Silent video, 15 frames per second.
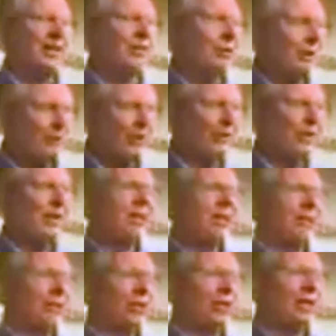And so we have this
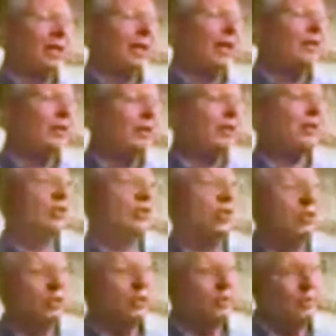festival. And then this is
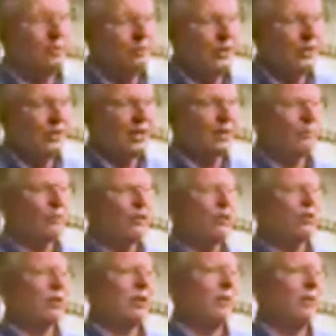also the 50th
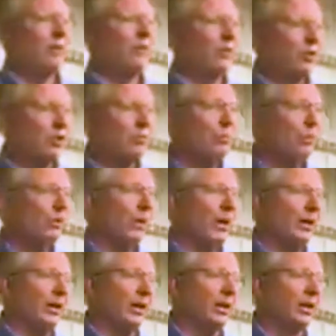anniversary of the first moon
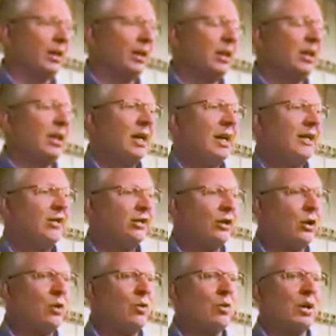landing. And
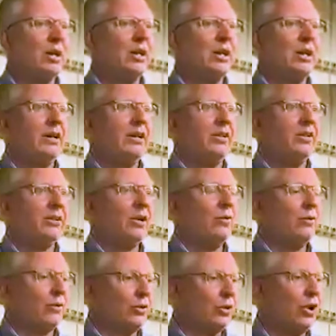so
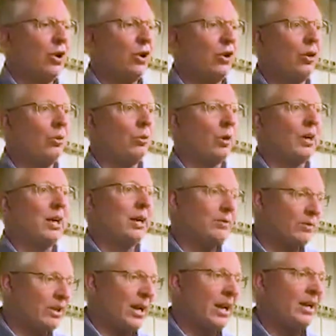for Lowell, we're
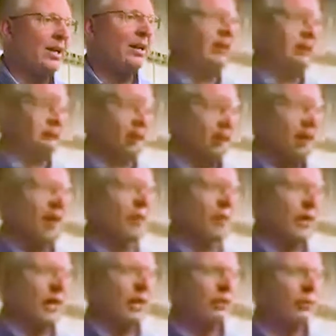kind of tied into a lot
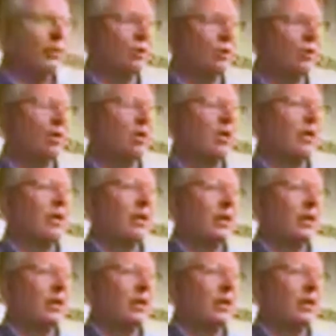of that, where,